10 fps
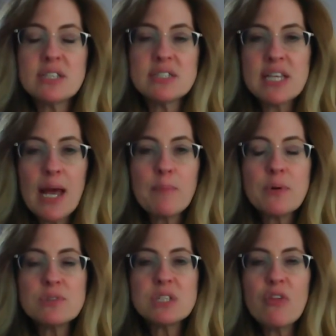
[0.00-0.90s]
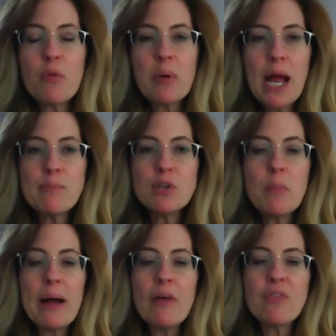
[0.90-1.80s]
examples in the bible
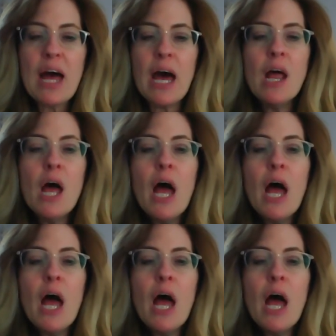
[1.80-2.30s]
about that